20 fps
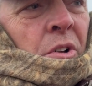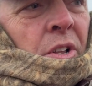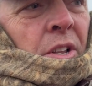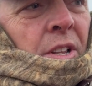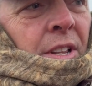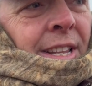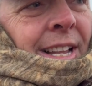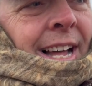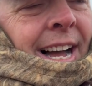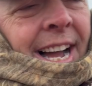
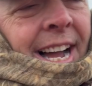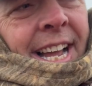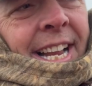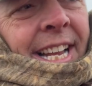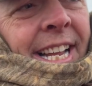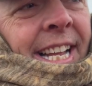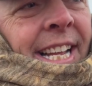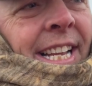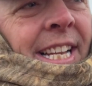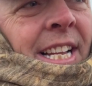
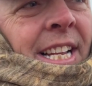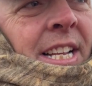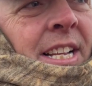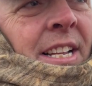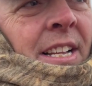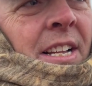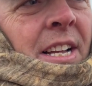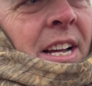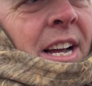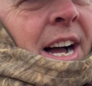lining
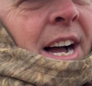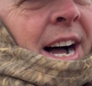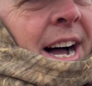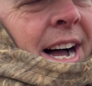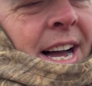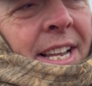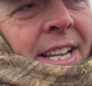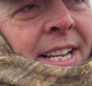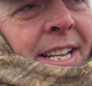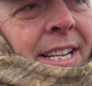
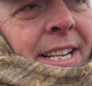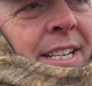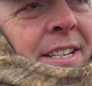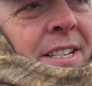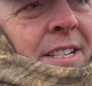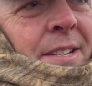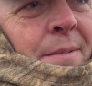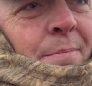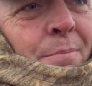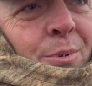on
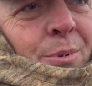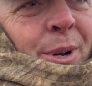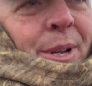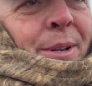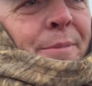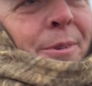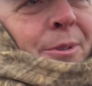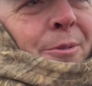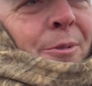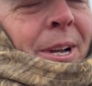these
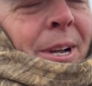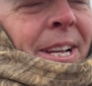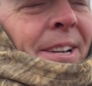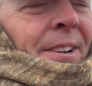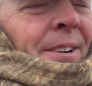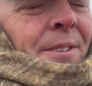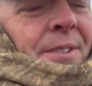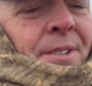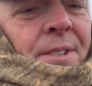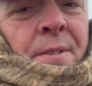breathable
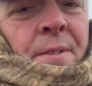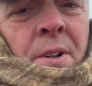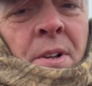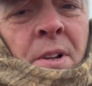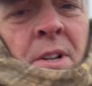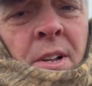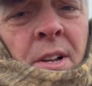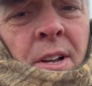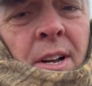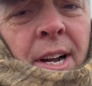waders.
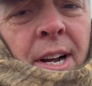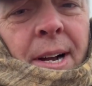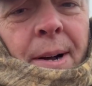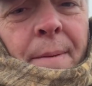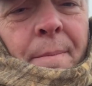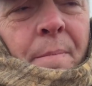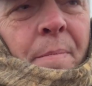I